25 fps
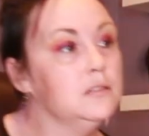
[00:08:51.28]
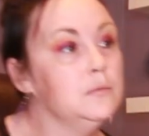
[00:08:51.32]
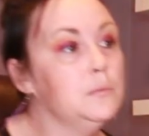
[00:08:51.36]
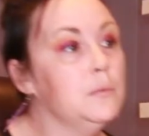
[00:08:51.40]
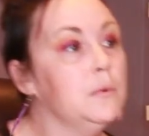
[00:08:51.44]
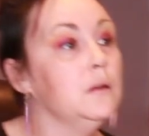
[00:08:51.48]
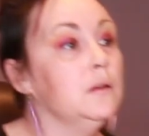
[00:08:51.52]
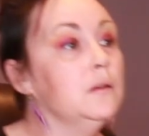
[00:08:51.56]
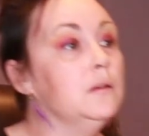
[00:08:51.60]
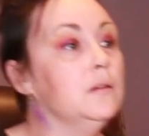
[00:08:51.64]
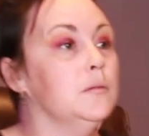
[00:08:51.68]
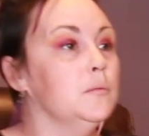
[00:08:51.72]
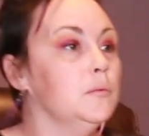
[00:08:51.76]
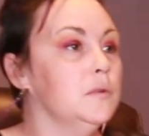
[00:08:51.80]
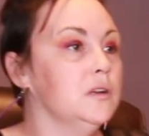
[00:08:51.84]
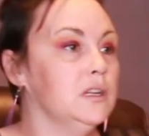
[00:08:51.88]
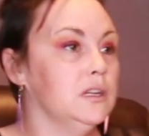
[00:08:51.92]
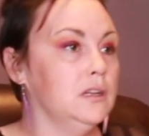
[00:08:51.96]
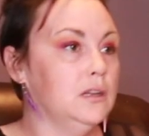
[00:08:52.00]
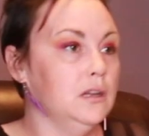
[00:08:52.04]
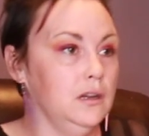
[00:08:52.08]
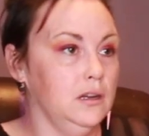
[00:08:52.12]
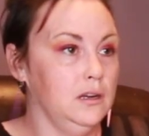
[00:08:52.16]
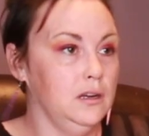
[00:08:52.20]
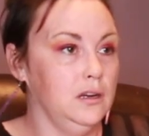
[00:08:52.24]
to my Urban
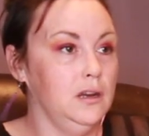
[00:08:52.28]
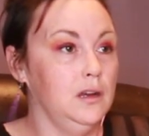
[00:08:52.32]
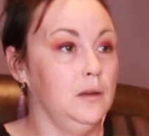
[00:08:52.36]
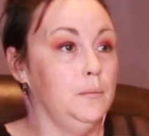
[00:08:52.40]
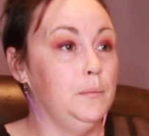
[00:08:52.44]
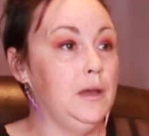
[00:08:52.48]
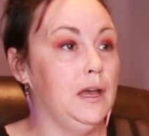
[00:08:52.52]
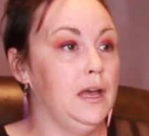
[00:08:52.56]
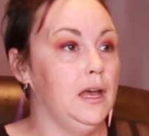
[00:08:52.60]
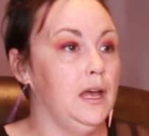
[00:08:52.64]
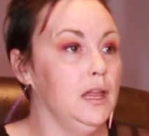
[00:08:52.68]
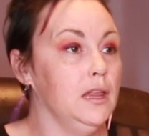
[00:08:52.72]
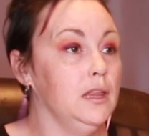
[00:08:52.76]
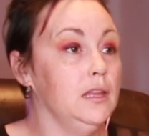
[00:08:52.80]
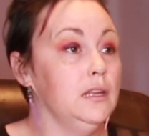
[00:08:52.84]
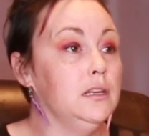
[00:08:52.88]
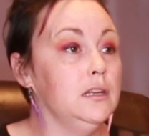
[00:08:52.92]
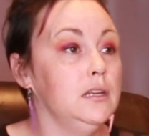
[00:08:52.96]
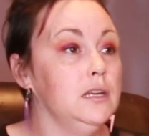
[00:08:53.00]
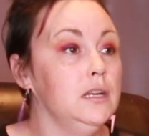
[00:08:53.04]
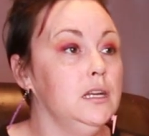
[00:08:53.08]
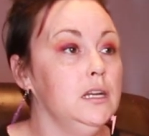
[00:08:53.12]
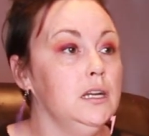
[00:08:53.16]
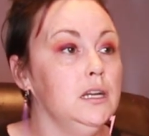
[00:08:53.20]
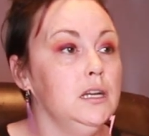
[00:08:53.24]
Decay palette
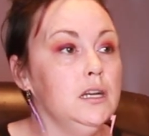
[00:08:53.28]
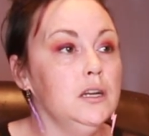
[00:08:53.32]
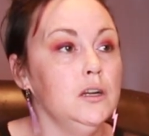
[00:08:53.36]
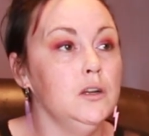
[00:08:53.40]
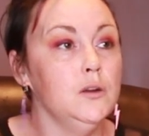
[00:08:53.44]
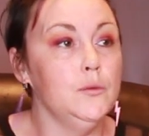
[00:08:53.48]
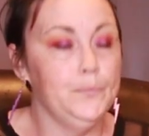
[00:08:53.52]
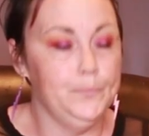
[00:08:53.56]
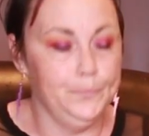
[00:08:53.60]
here.